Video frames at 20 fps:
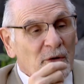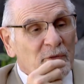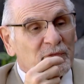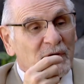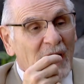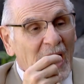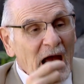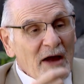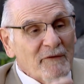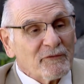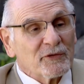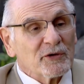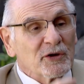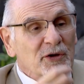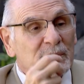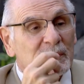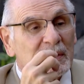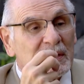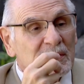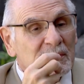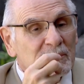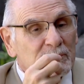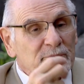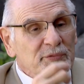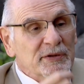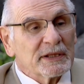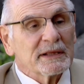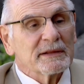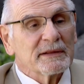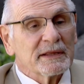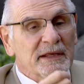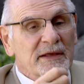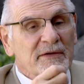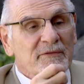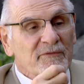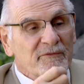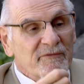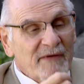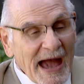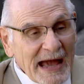for Africa to be completely
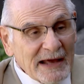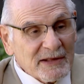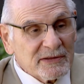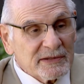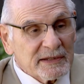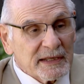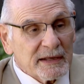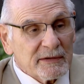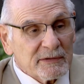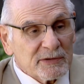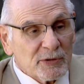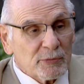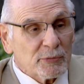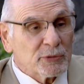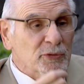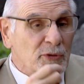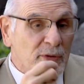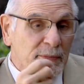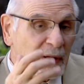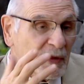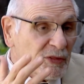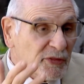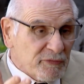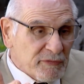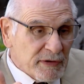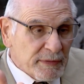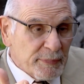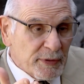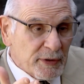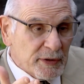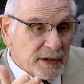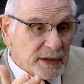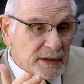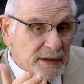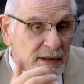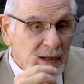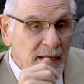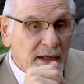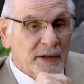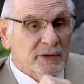vaccinated. So we're talking about 3
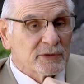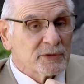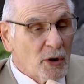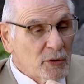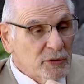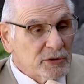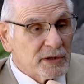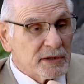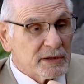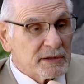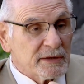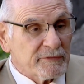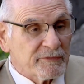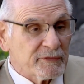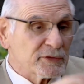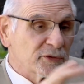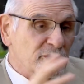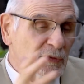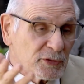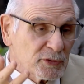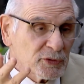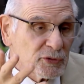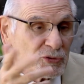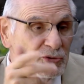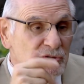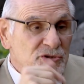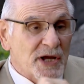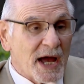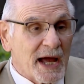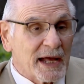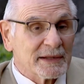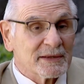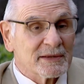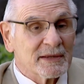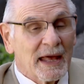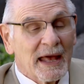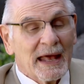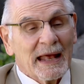billion doses if we're doing 2 shots.